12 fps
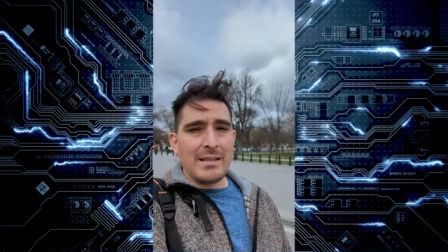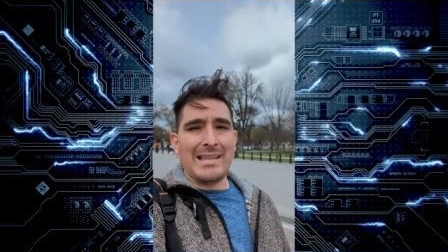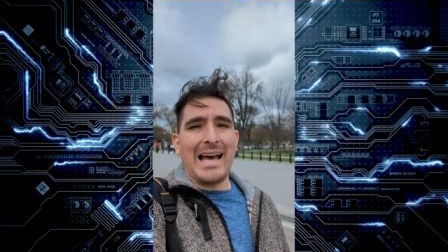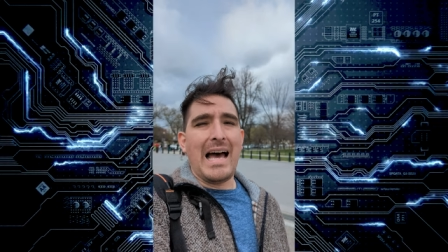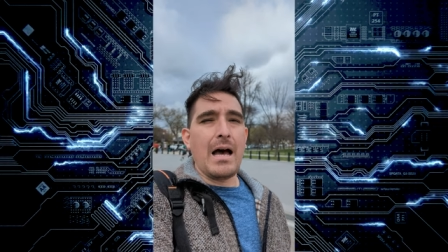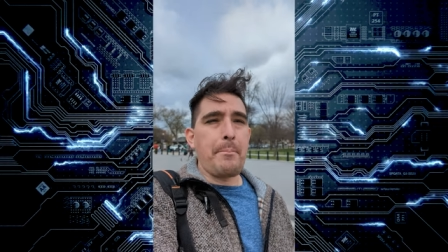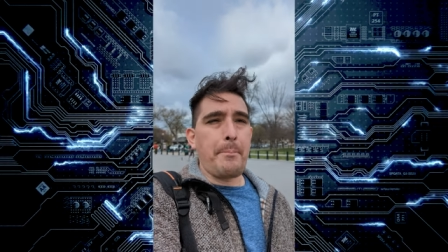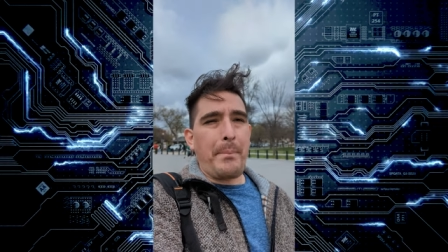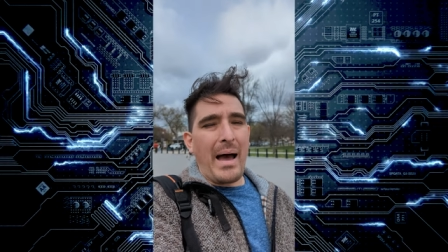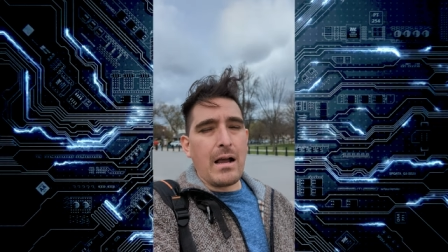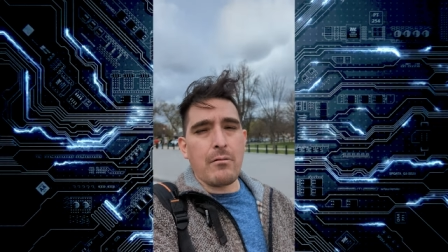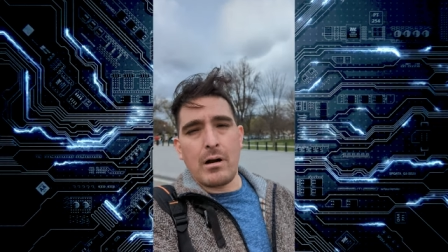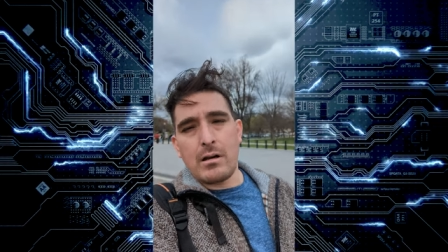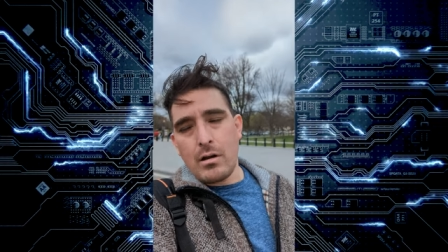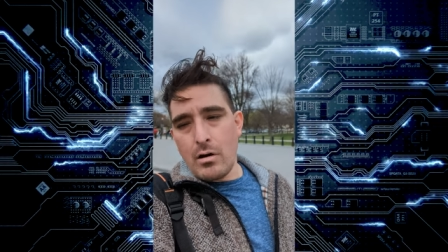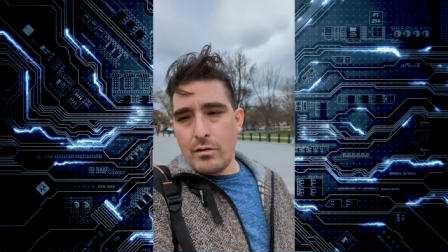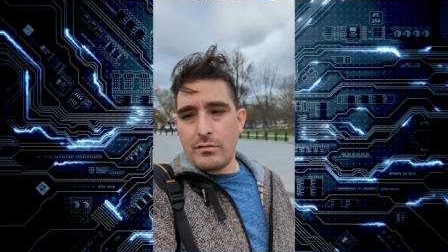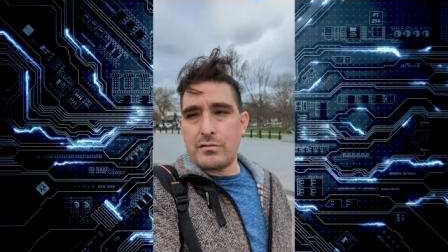the background
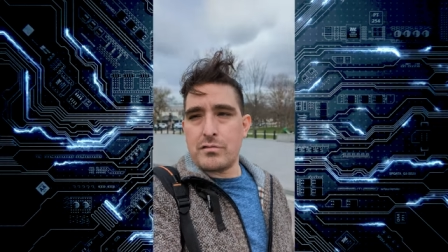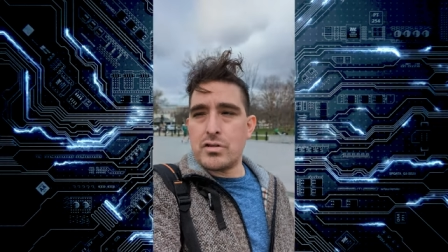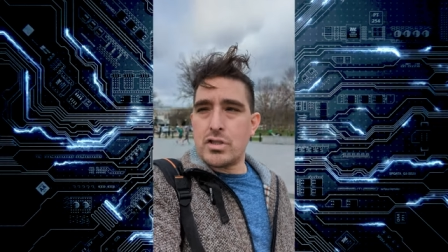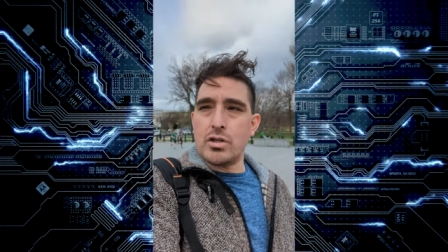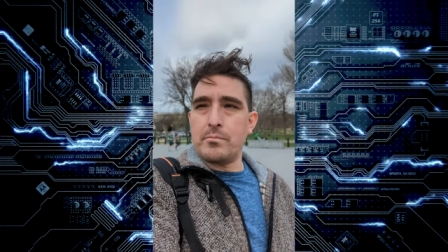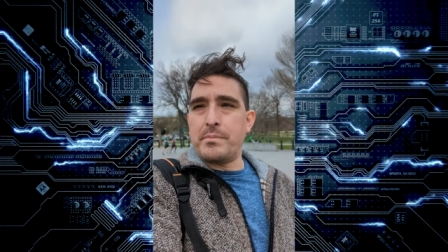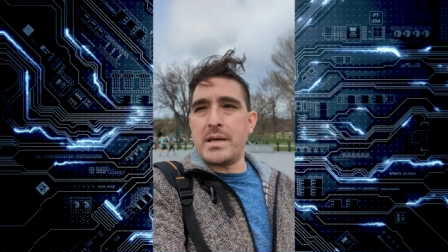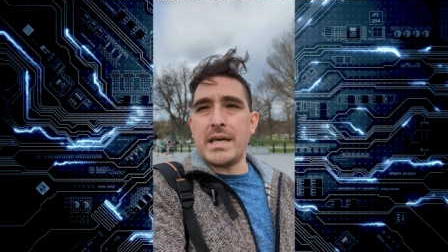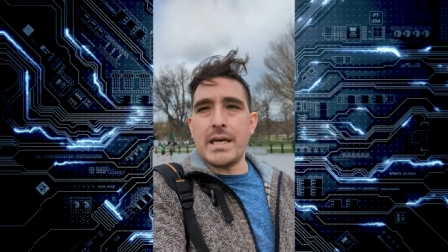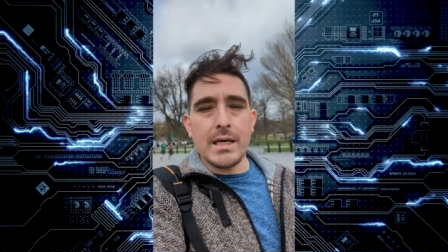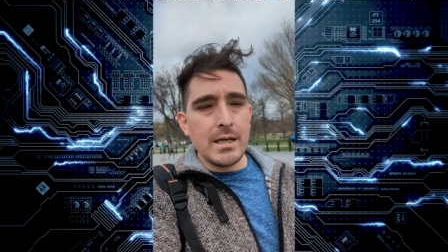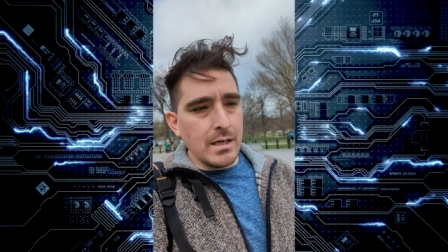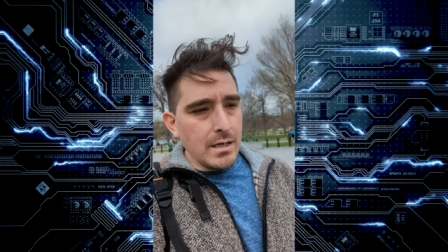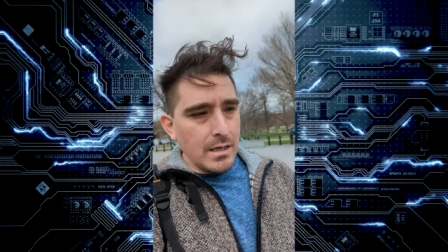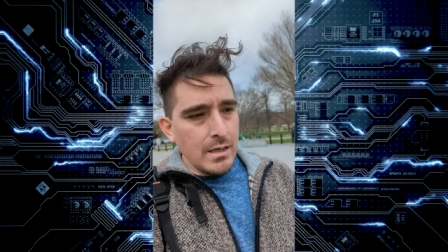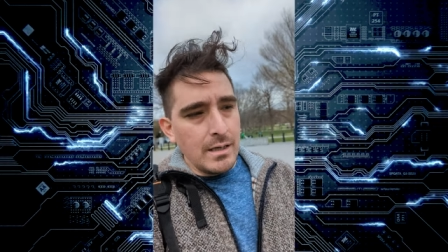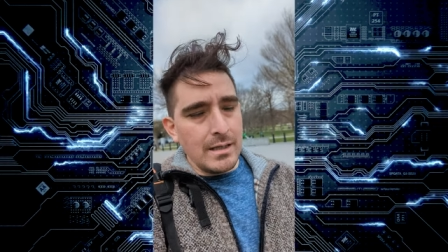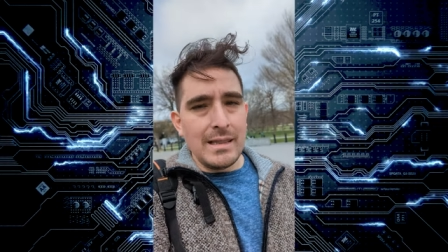noise should be
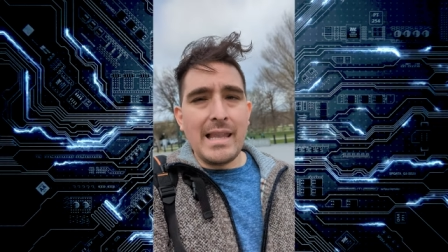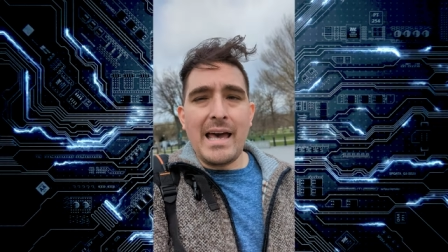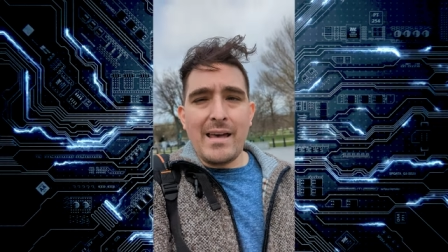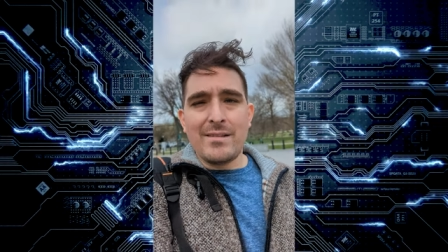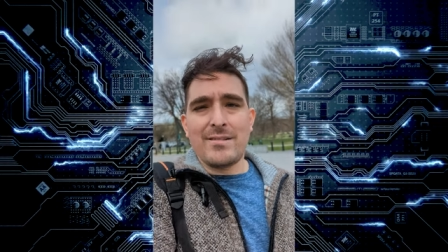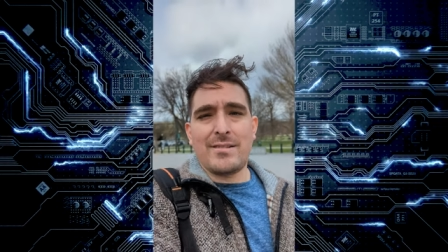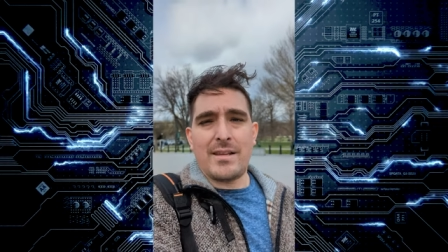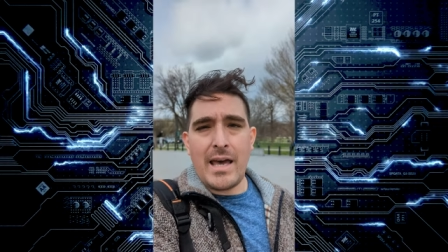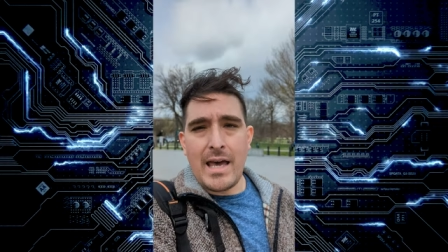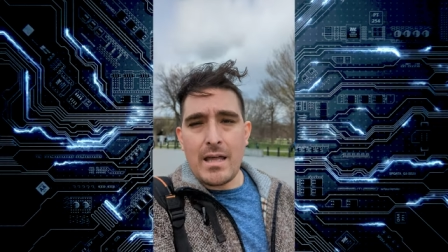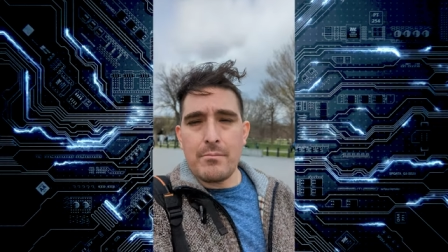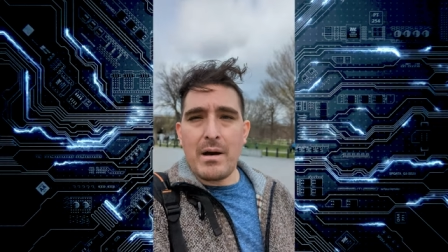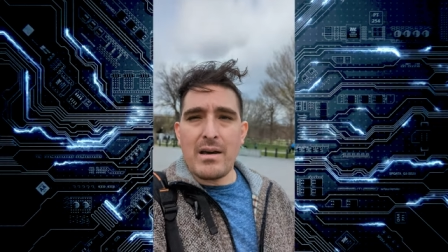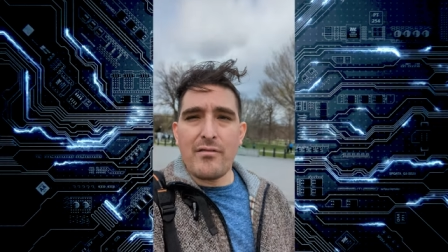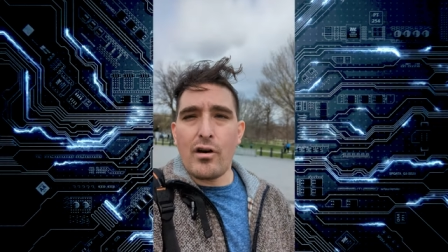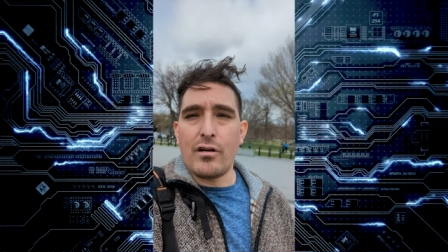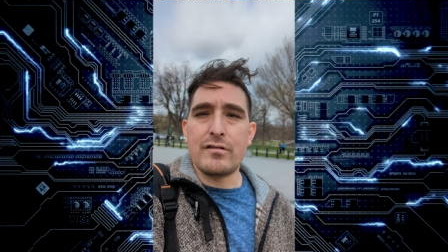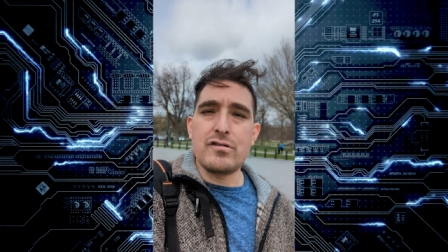less and my
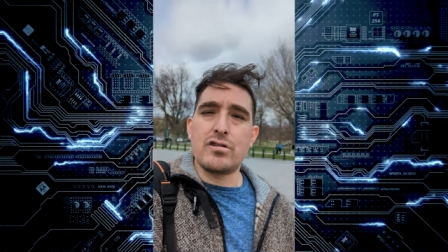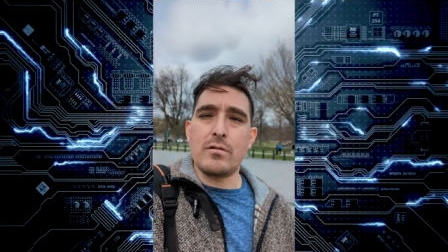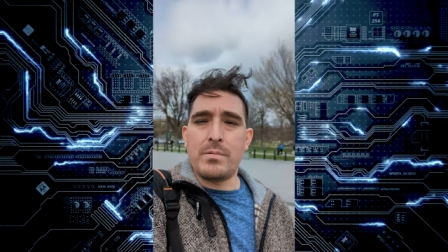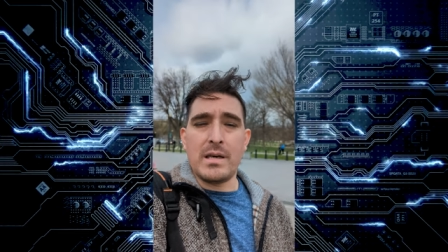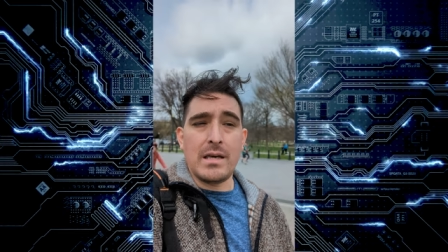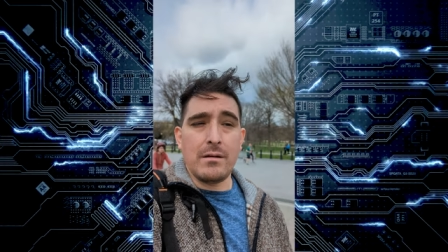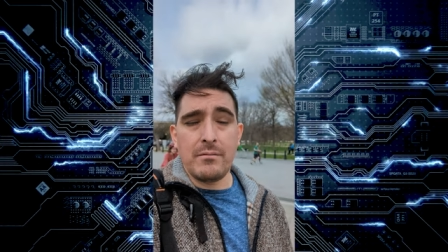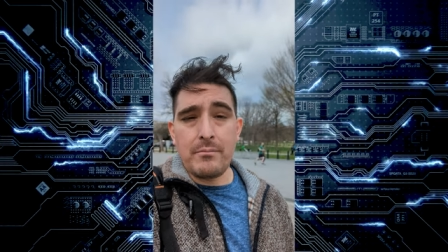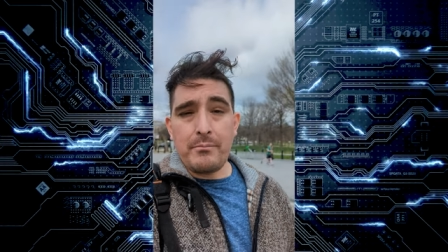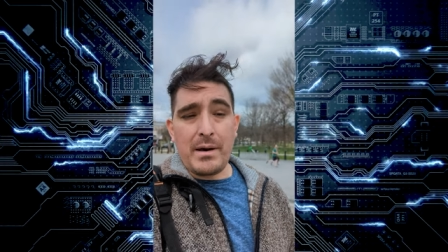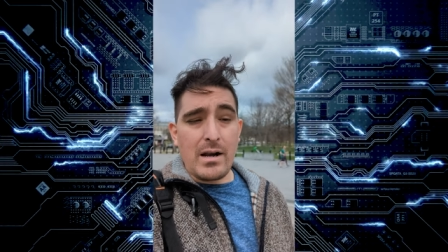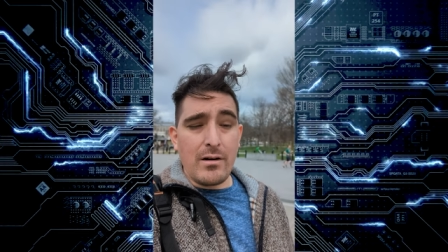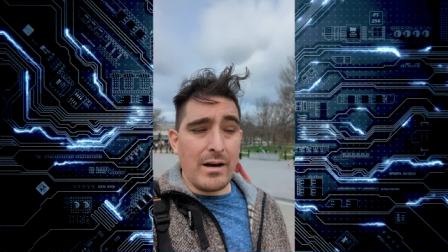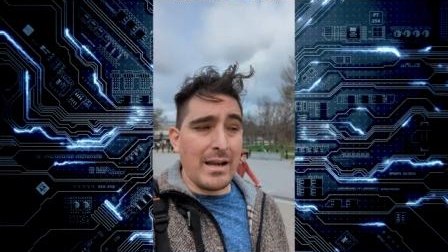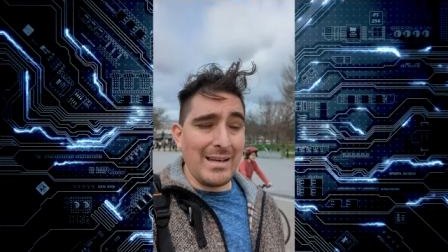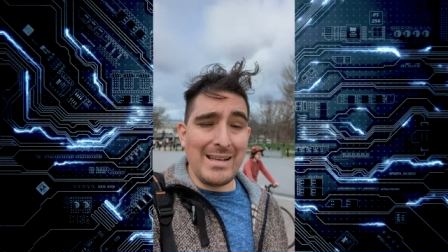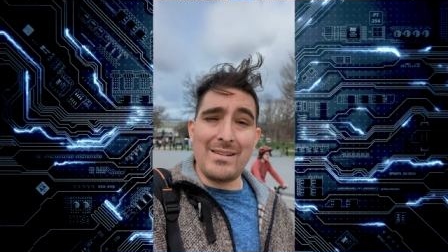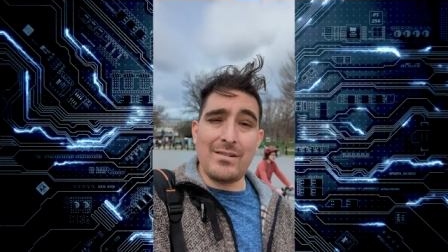voice should be better
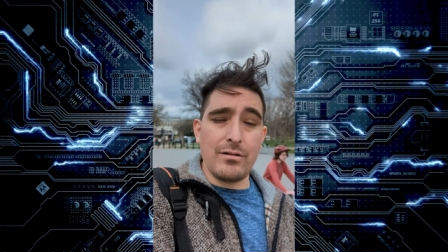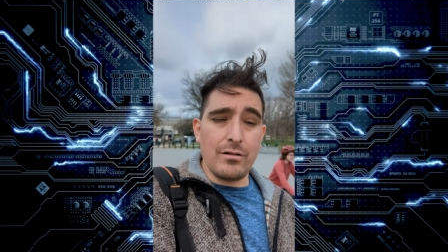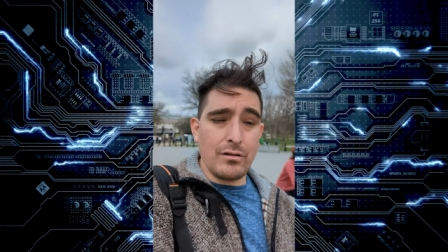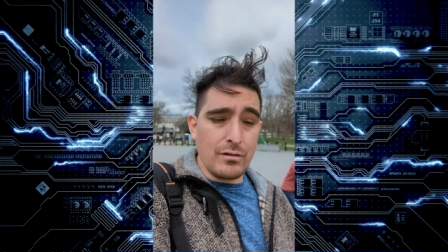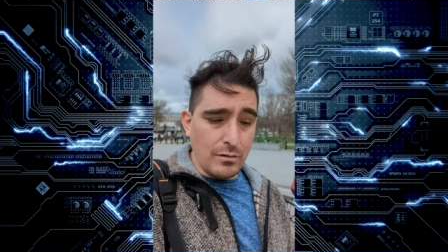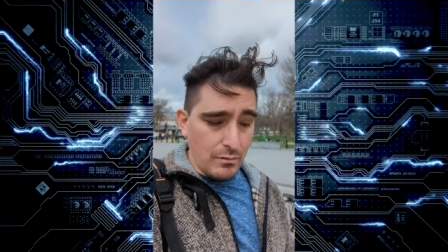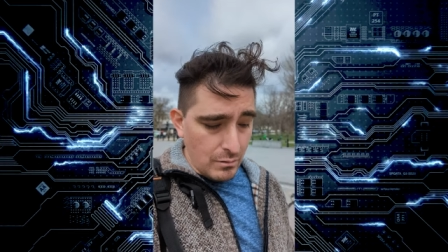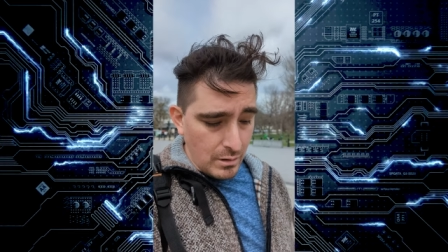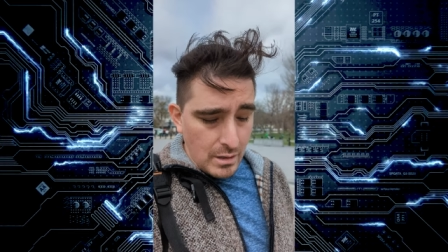and easier to